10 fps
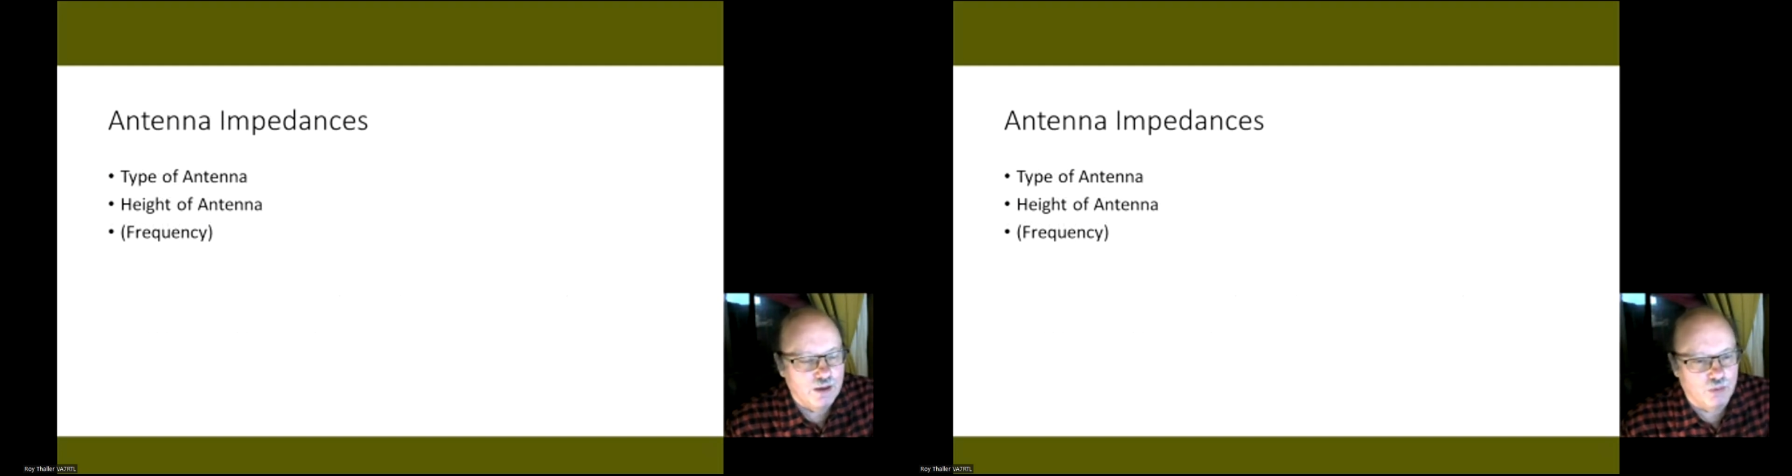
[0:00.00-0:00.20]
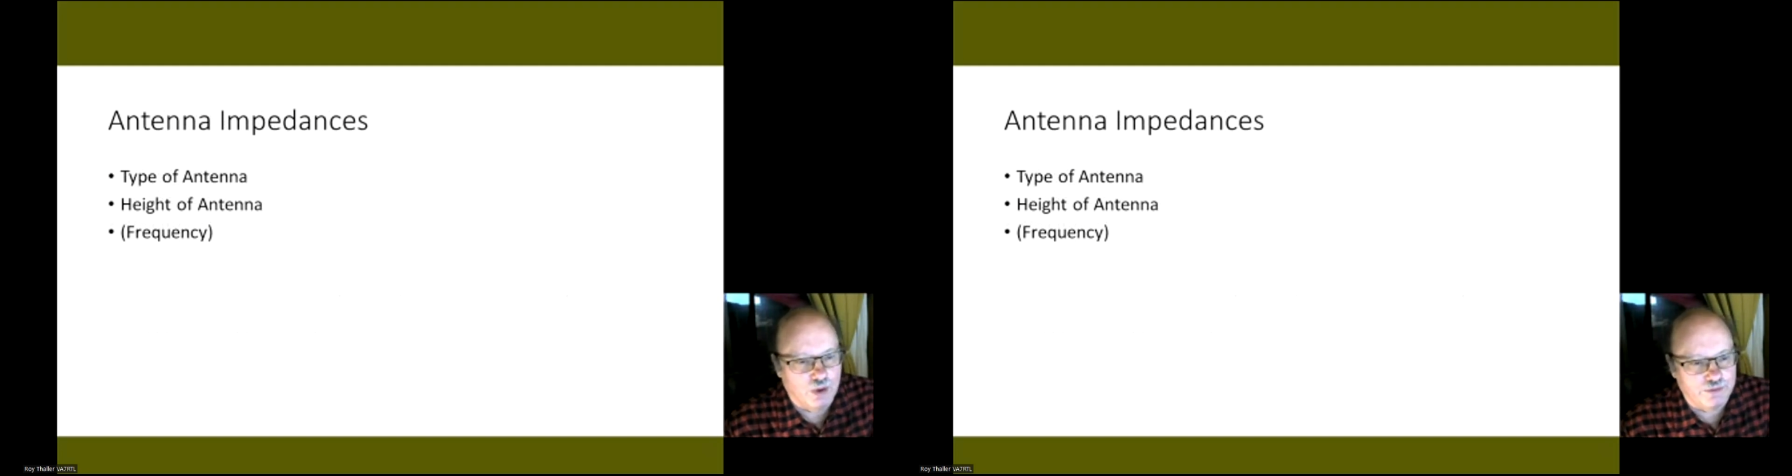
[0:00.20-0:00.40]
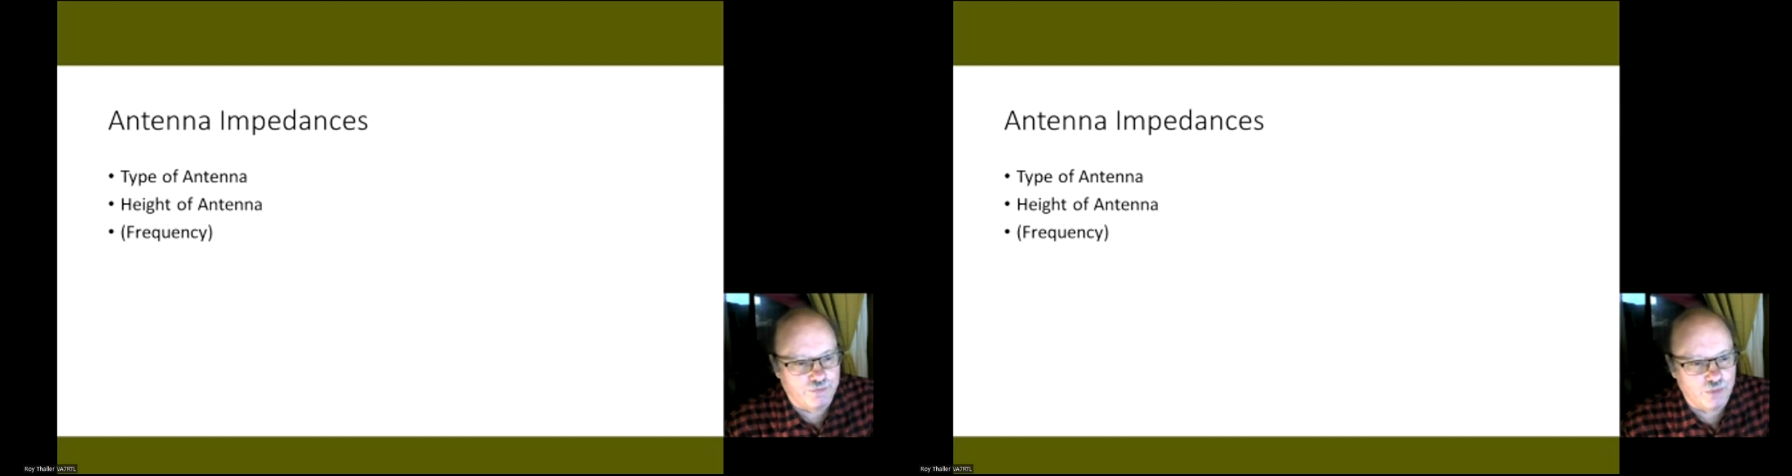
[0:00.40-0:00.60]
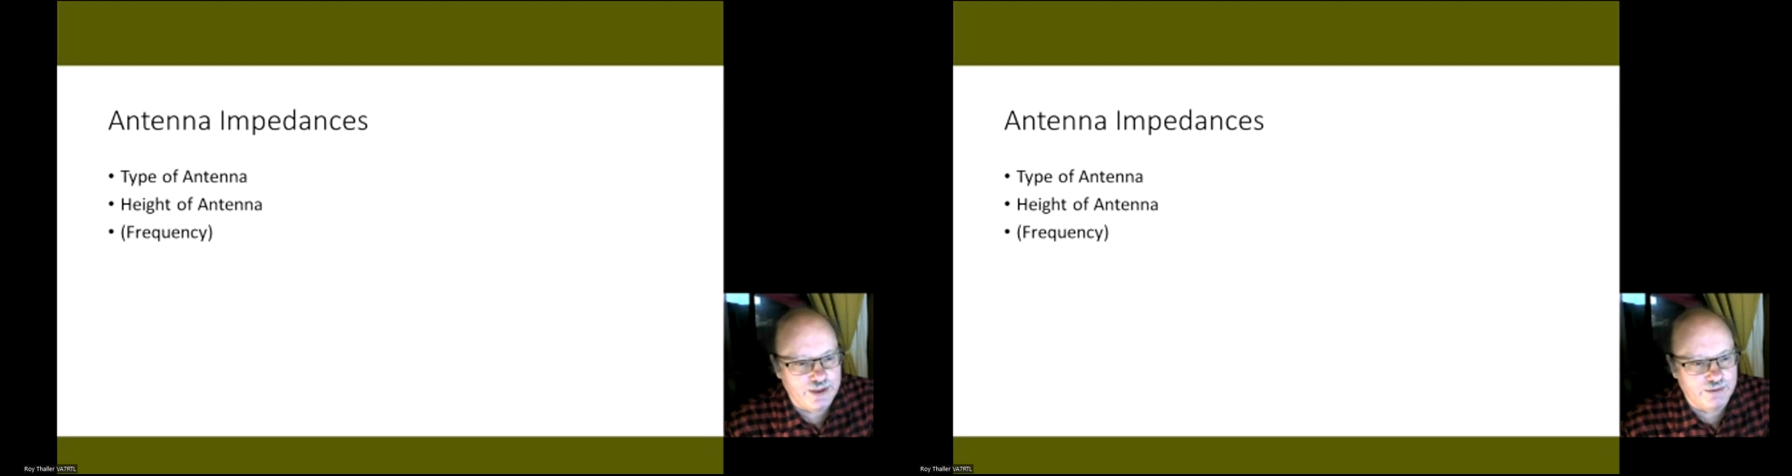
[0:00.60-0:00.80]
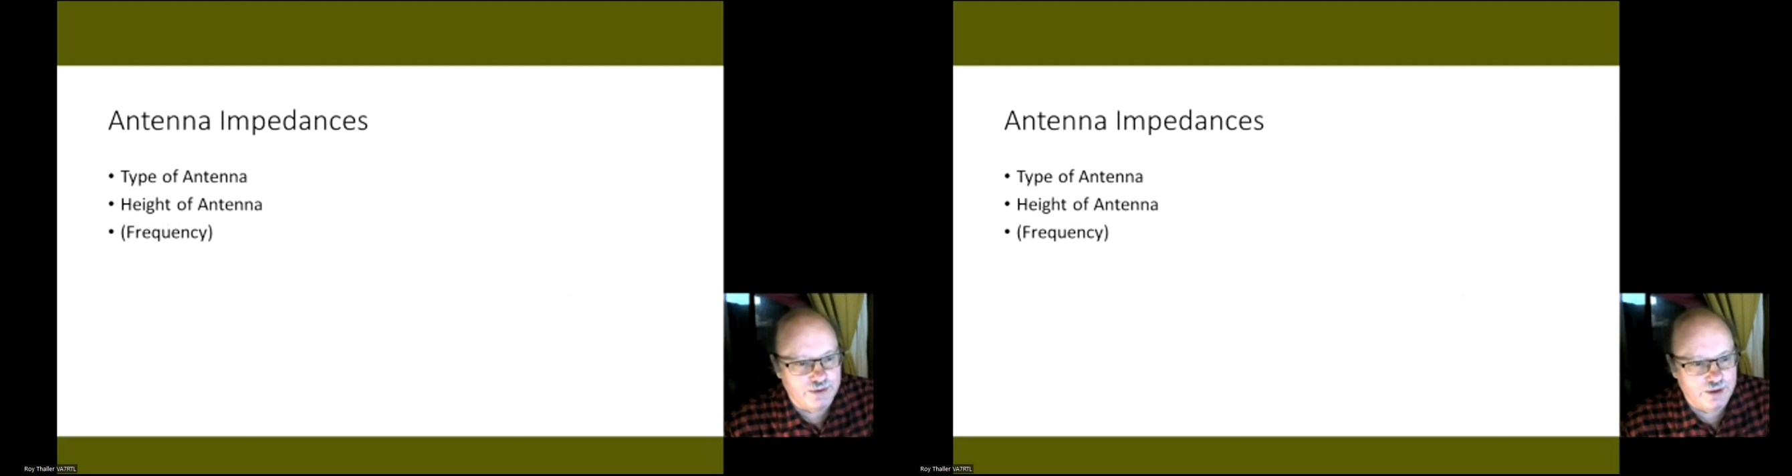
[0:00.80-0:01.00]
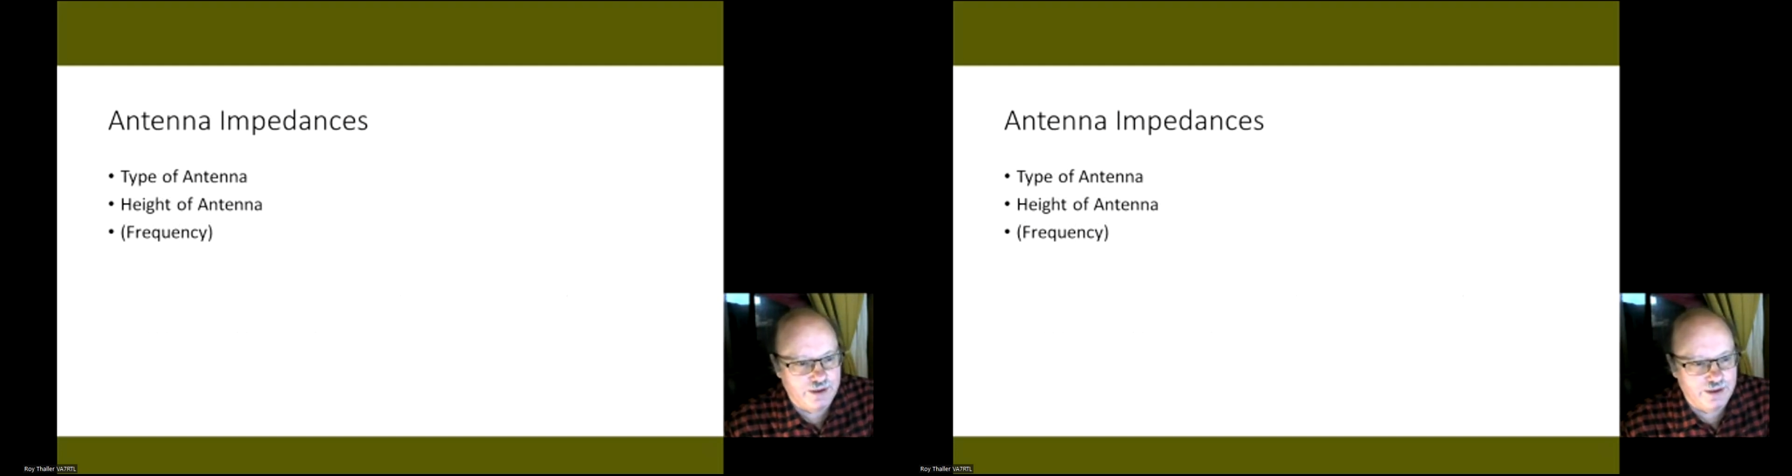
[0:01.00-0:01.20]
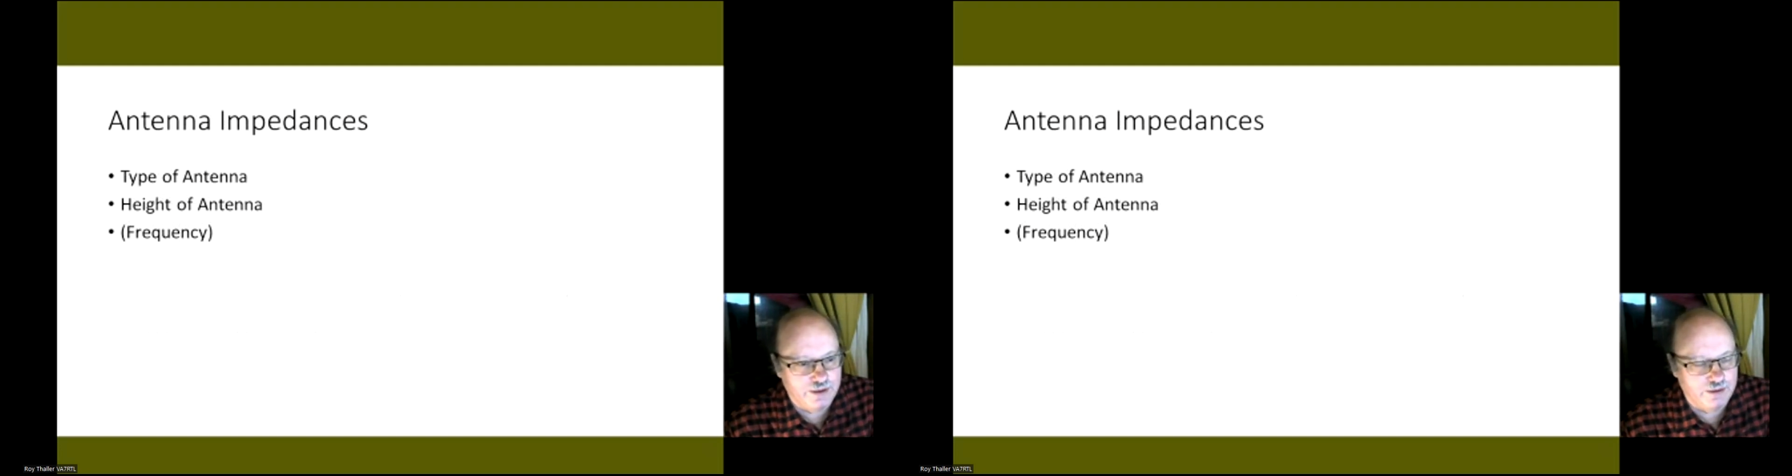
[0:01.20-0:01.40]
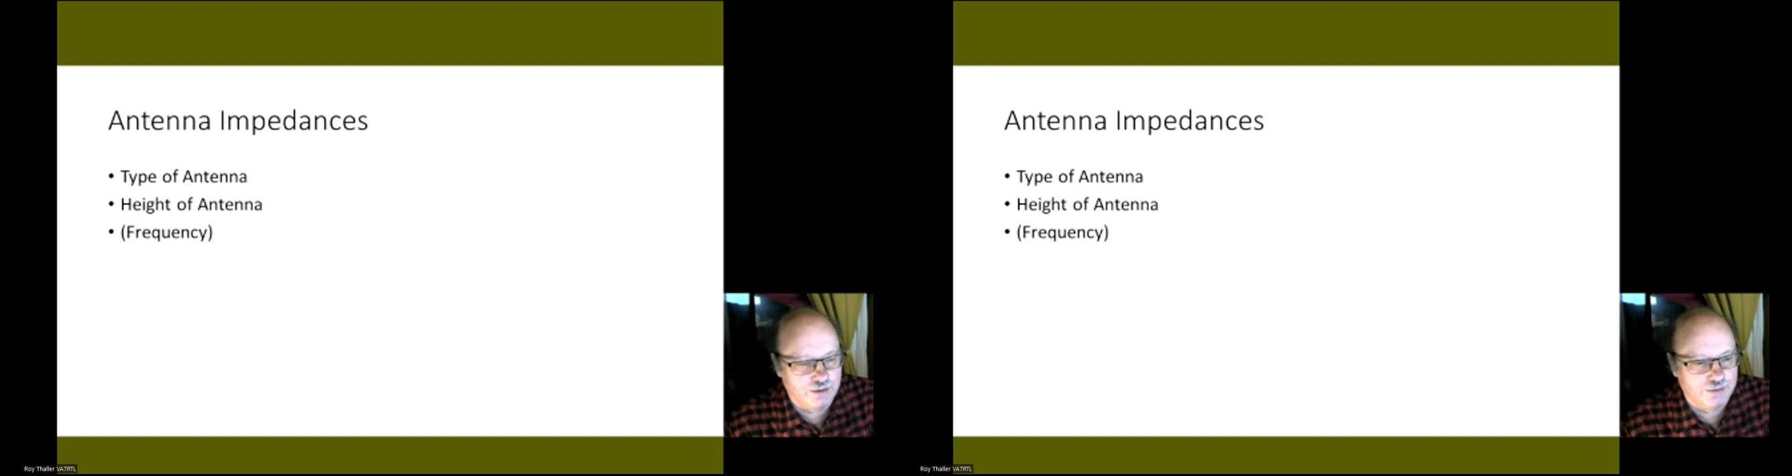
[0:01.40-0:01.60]
what frequency you
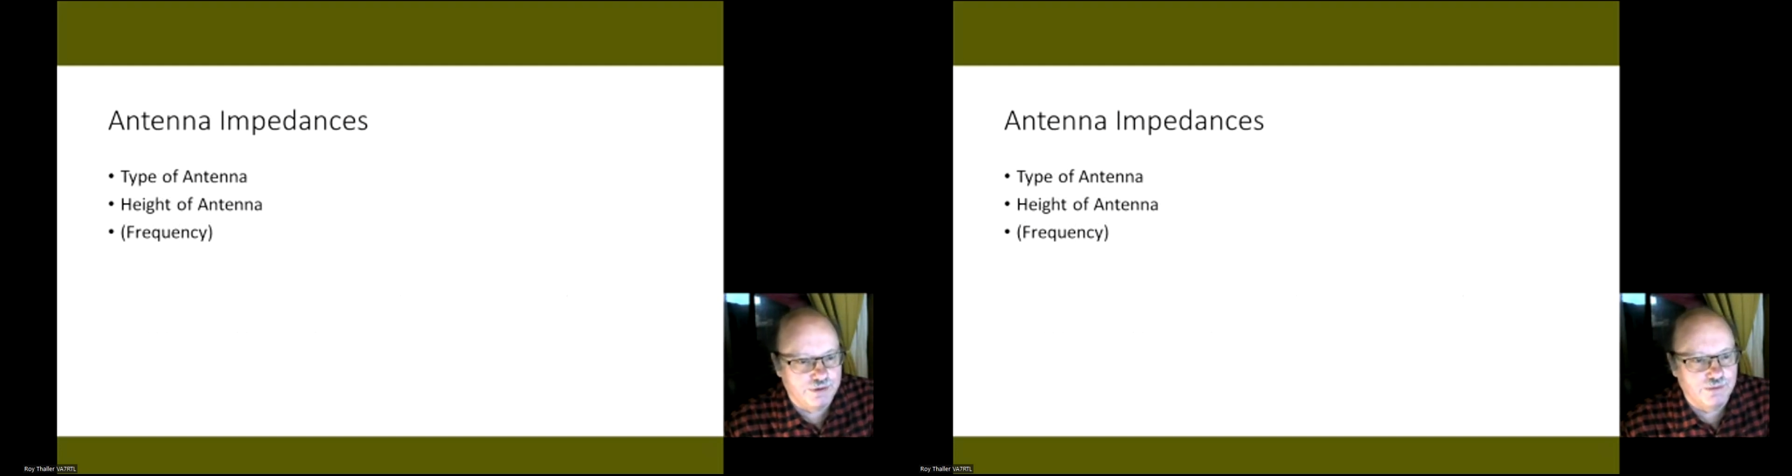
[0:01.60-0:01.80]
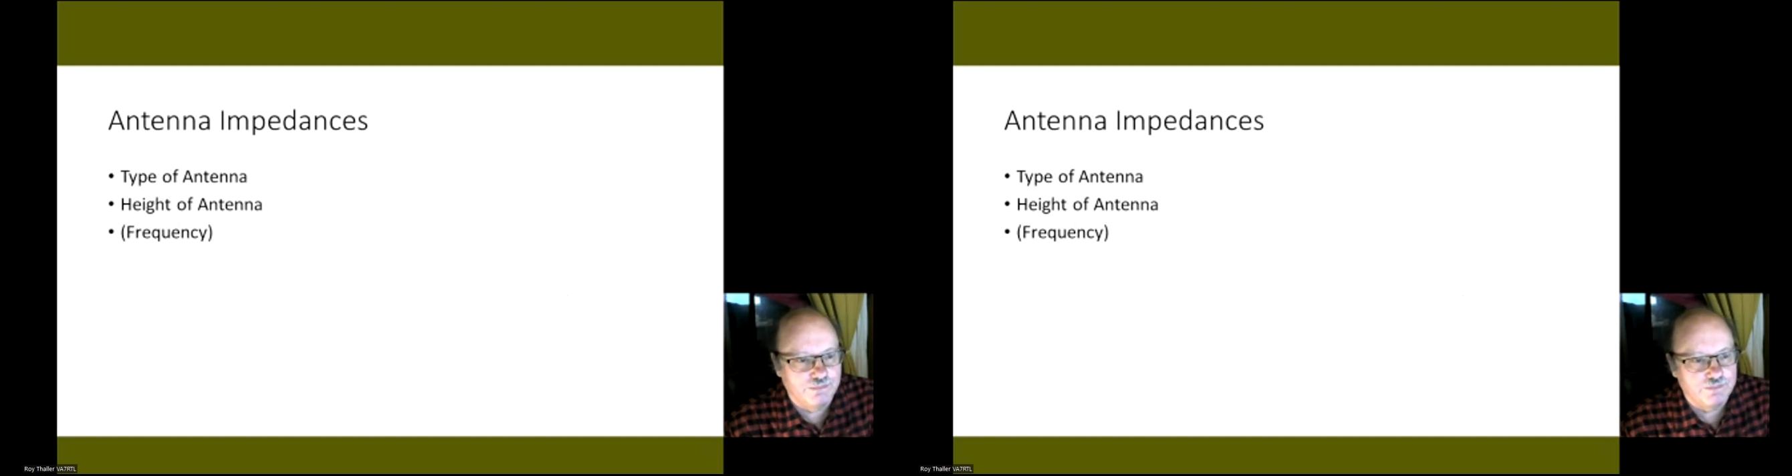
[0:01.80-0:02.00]
use.